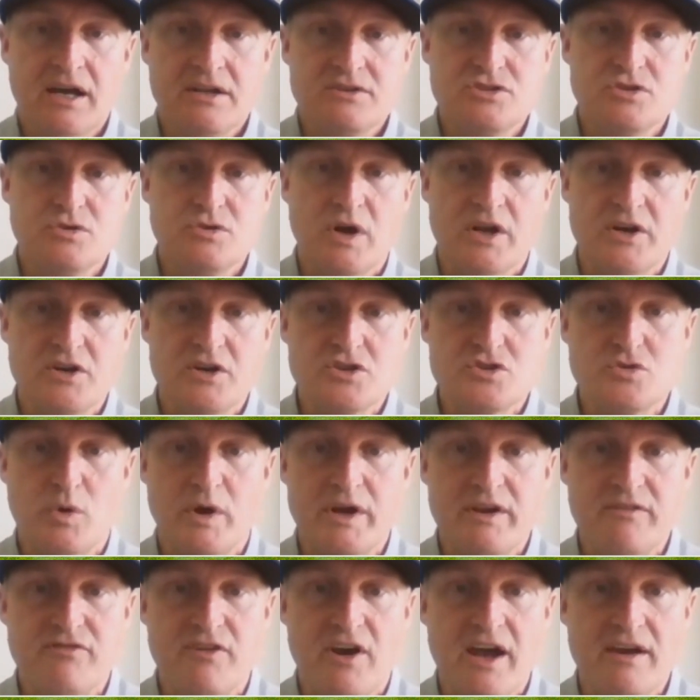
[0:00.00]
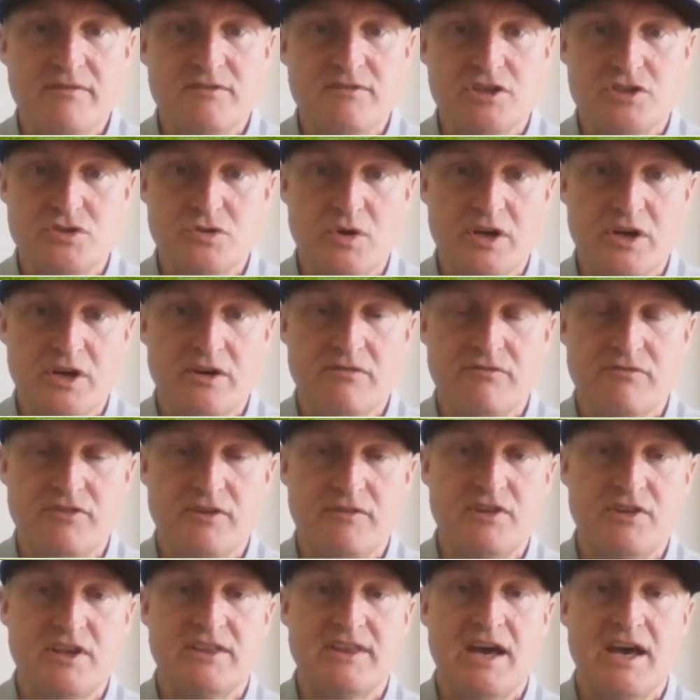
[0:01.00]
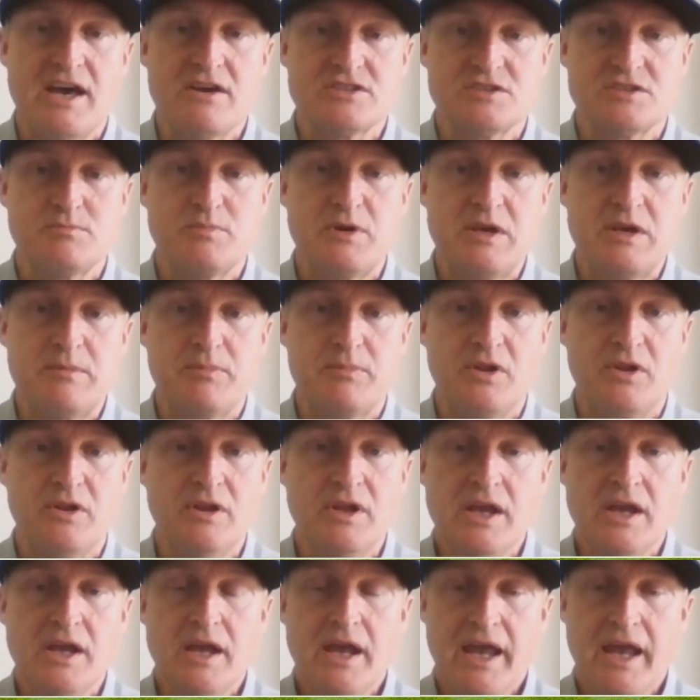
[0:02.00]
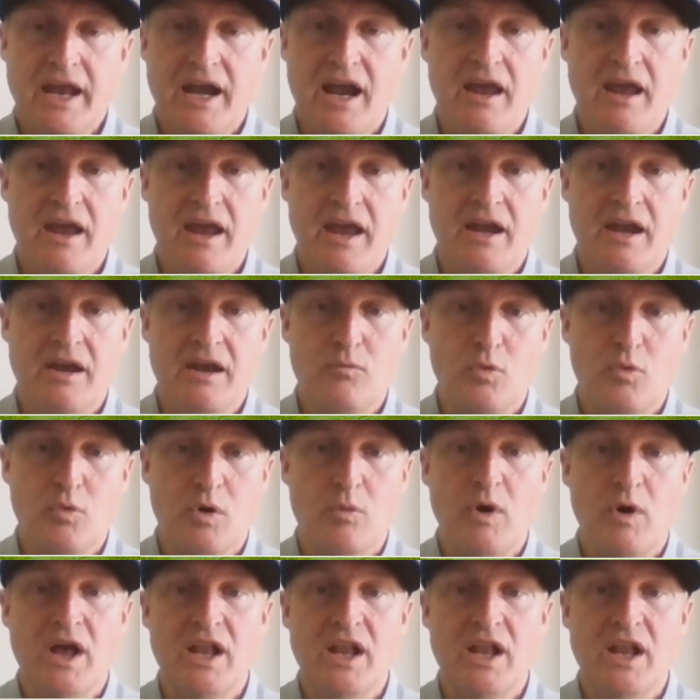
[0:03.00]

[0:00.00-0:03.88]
225 to 250,000 people. And we're